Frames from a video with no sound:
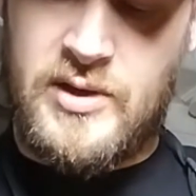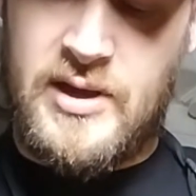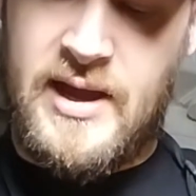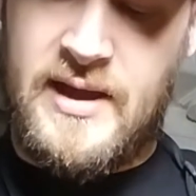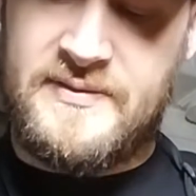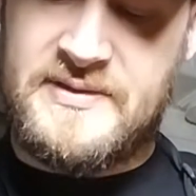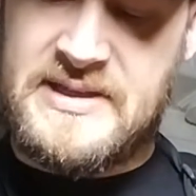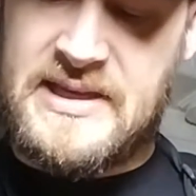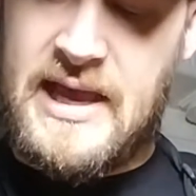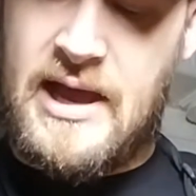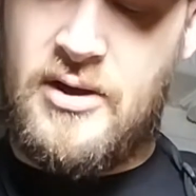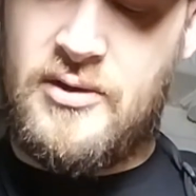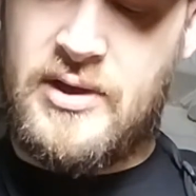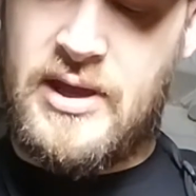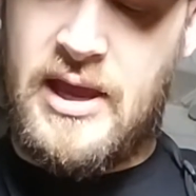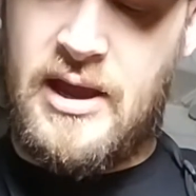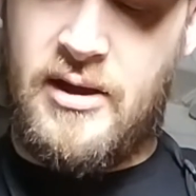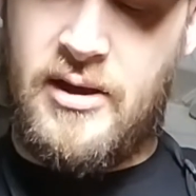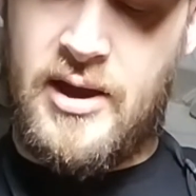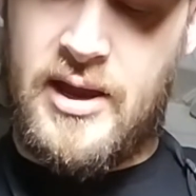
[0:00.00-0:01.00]
scout
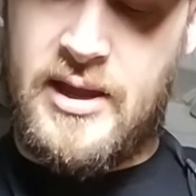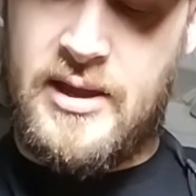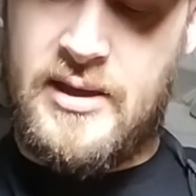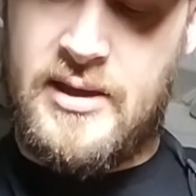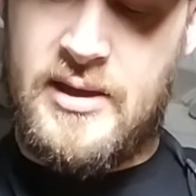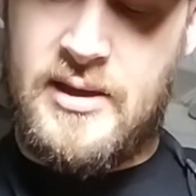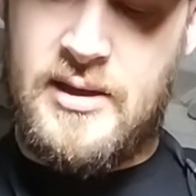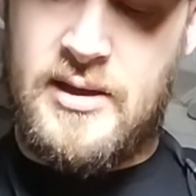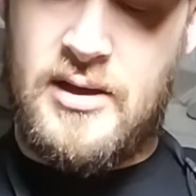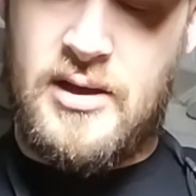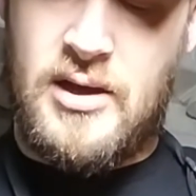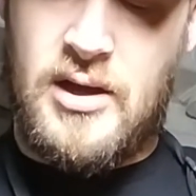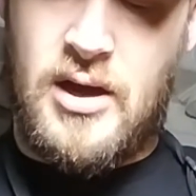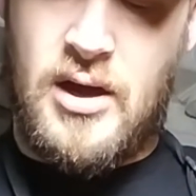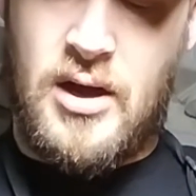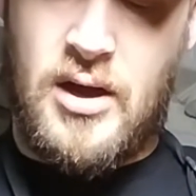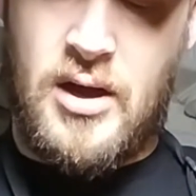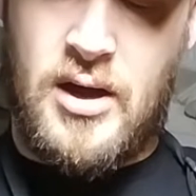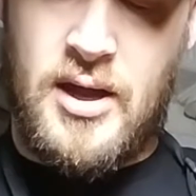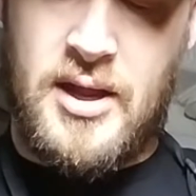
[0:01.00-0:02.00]
carry
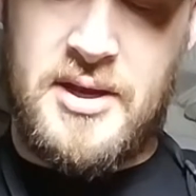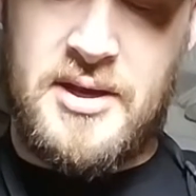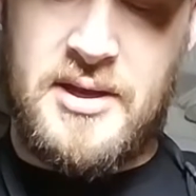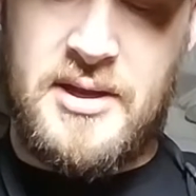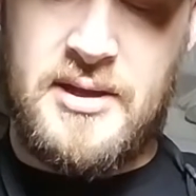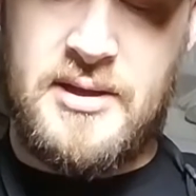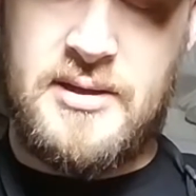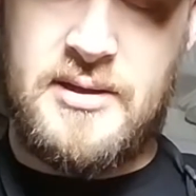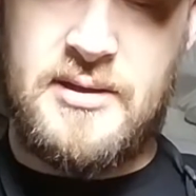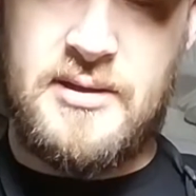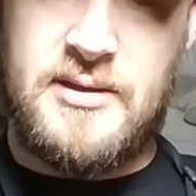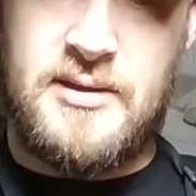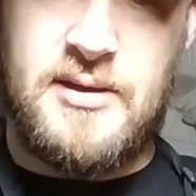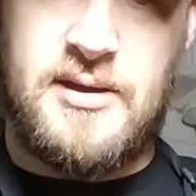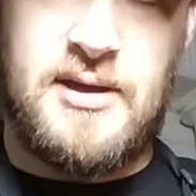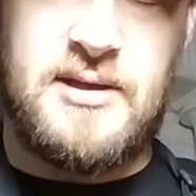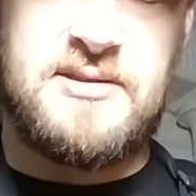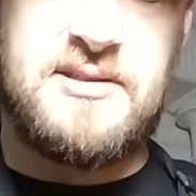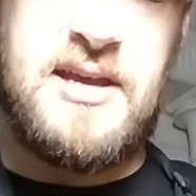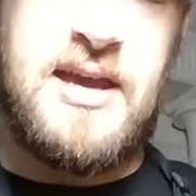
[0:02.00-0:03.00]
on
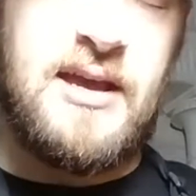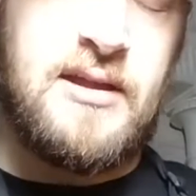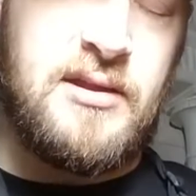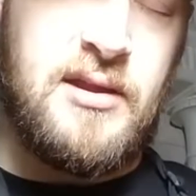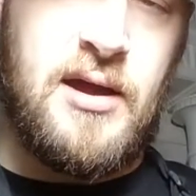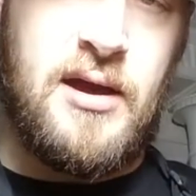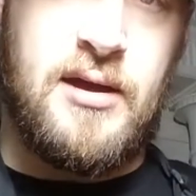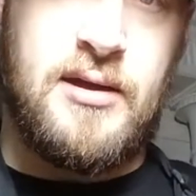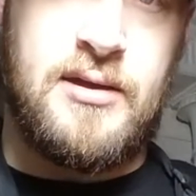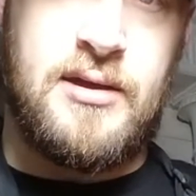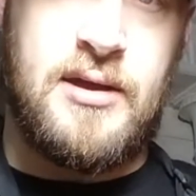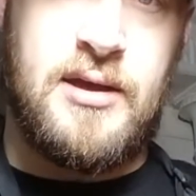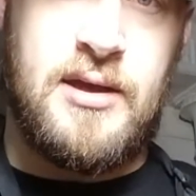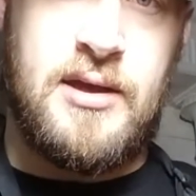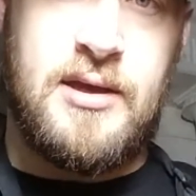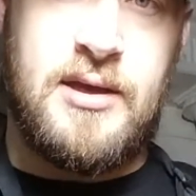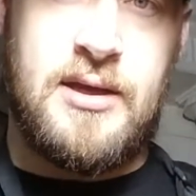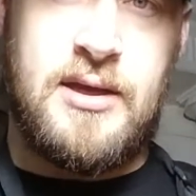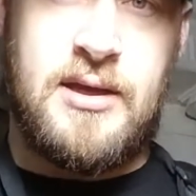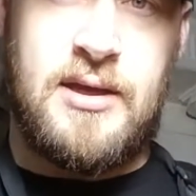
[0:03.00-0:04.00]
a tech lock
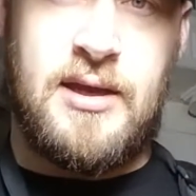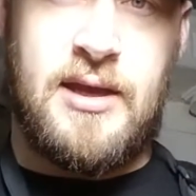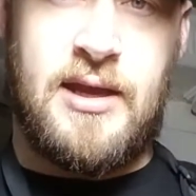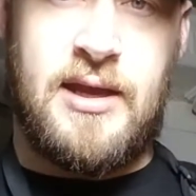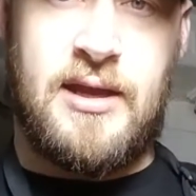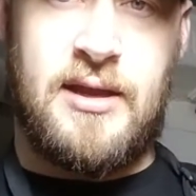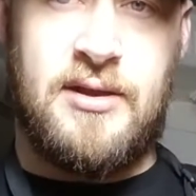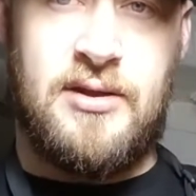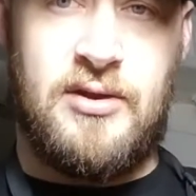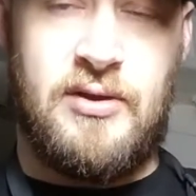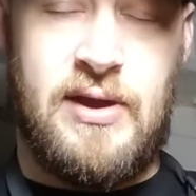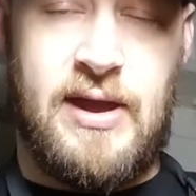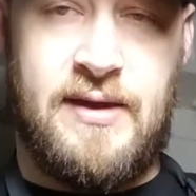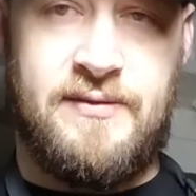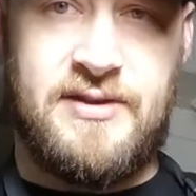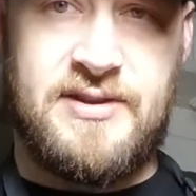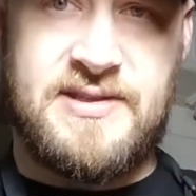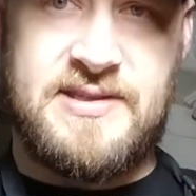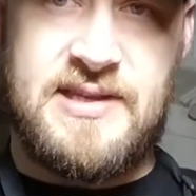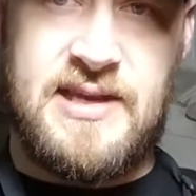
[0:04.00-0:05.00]
and you
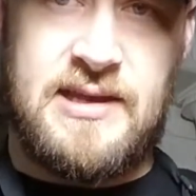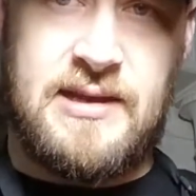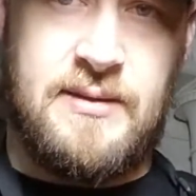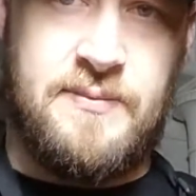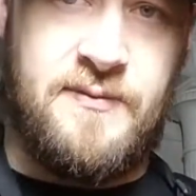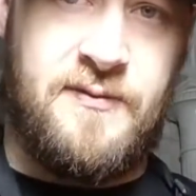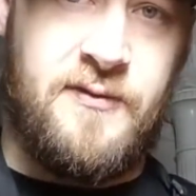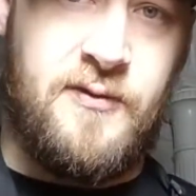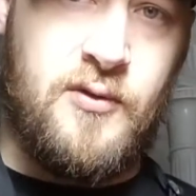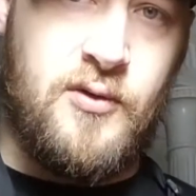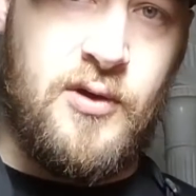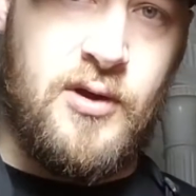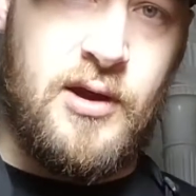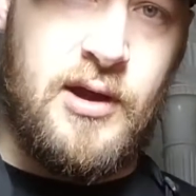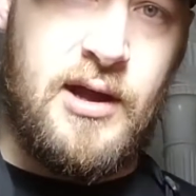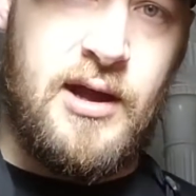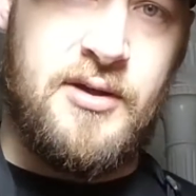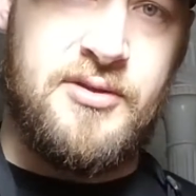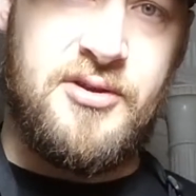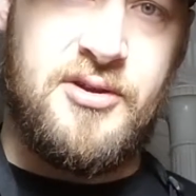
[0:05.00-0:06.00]
have it set up for
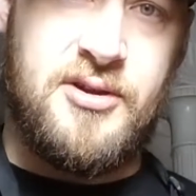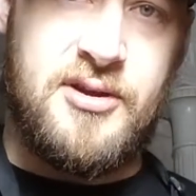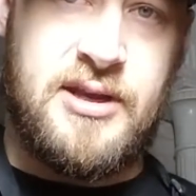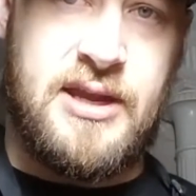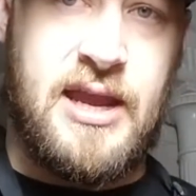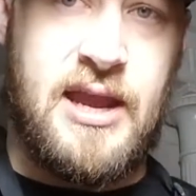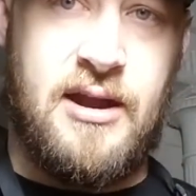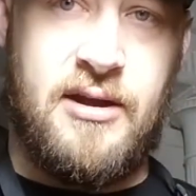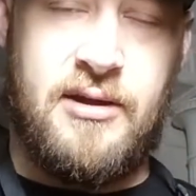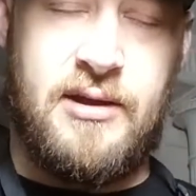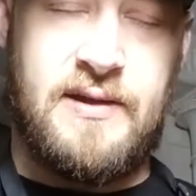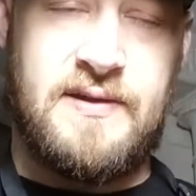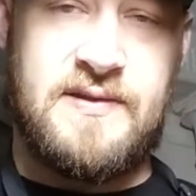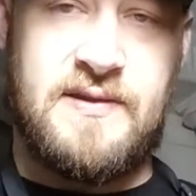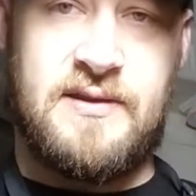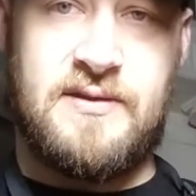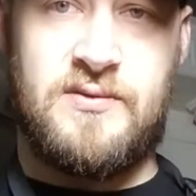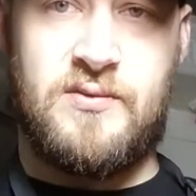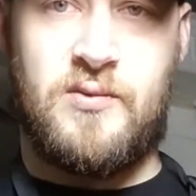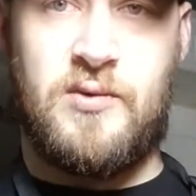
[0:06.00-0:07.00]
other carries
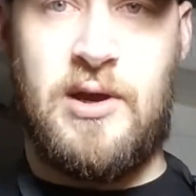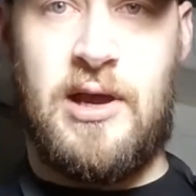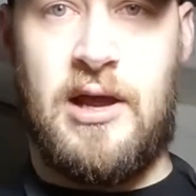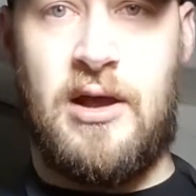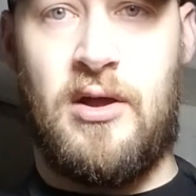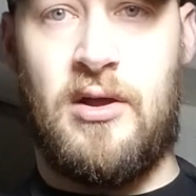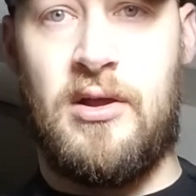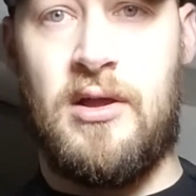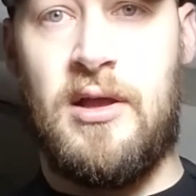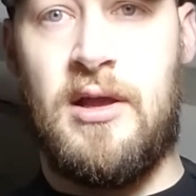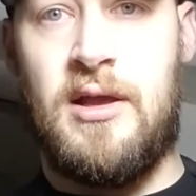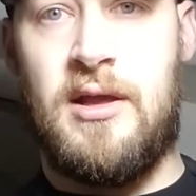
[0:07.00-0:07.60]
as well,